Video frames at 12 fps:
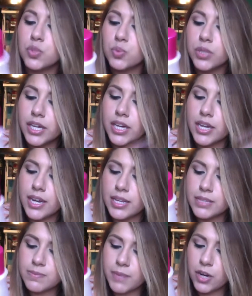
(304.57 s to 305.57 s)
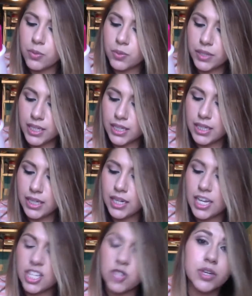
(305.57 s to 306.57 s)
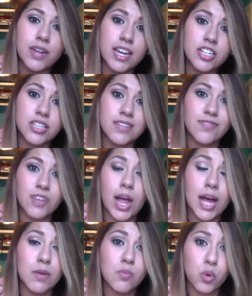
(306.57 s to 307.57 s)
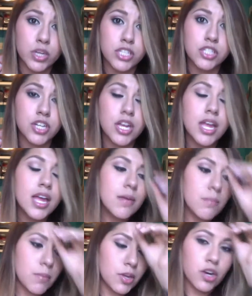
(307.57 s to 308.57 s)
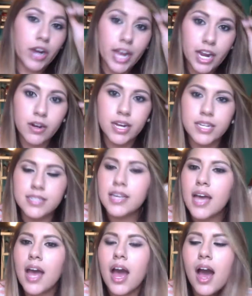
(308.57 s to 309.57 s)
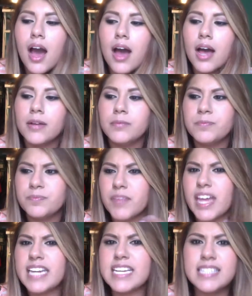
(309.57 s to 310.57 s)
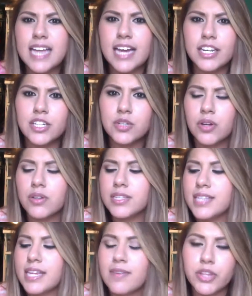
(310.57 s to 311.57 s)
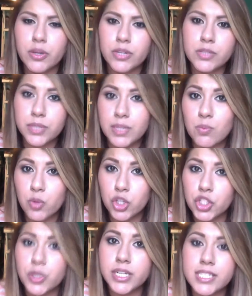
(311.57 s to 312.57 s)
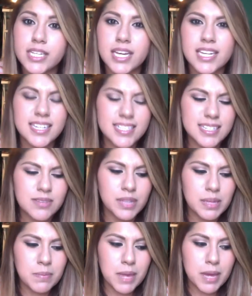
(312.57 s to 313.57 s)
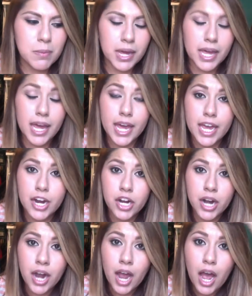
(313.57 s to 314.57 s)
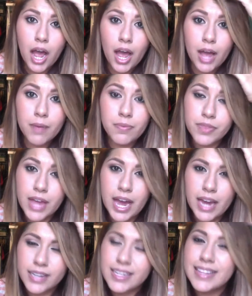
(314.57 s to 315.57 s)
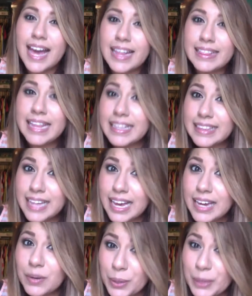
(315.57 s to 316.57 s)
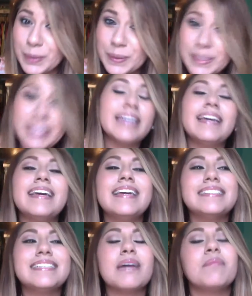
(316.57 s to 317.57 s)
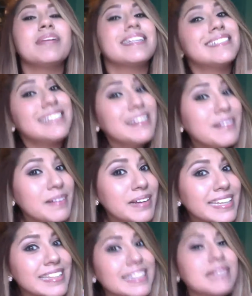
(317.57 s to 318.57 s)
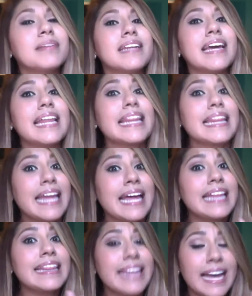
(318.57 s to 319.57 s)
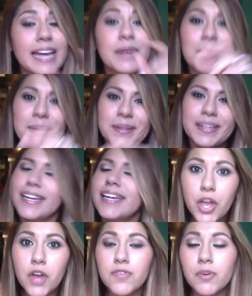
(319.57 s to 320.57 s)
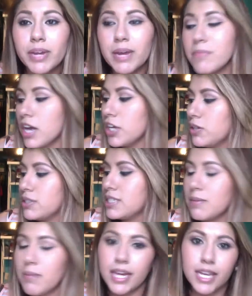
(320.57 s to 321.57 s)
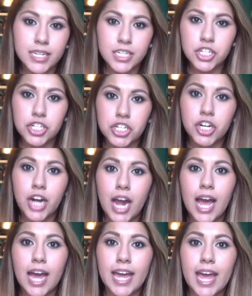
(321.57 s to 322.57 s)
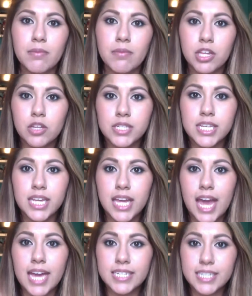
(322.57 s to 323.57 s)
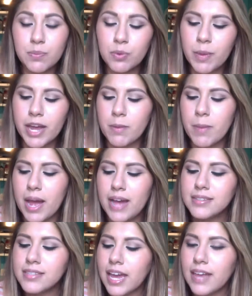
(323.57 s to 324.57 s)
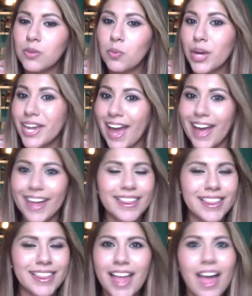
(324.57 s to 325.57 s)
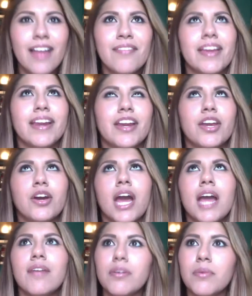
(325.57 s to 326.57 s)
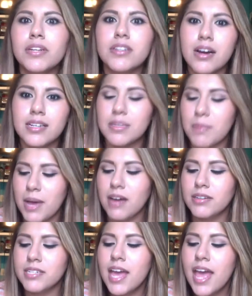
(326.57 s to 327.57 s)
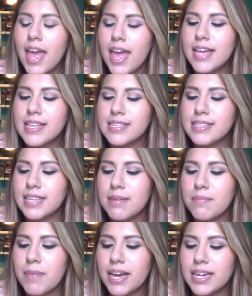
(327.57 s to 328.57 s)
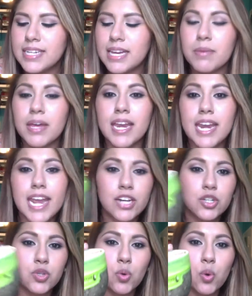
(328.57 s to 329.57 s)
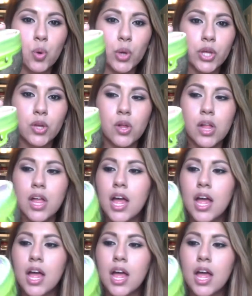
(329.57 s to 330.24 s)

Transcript: really good. It keeps my hair really clean, and you can actually feel how moist your hair is. It does. I do notice that even though it's really moisturizing, it doesn't really make my hair that oily. So I mean, it's still oily, but not that oily. For when I'm not using my conditioner, I am using a deep repair mask, and the one I love and I know everyone talks about is the Macadamia Natural Oil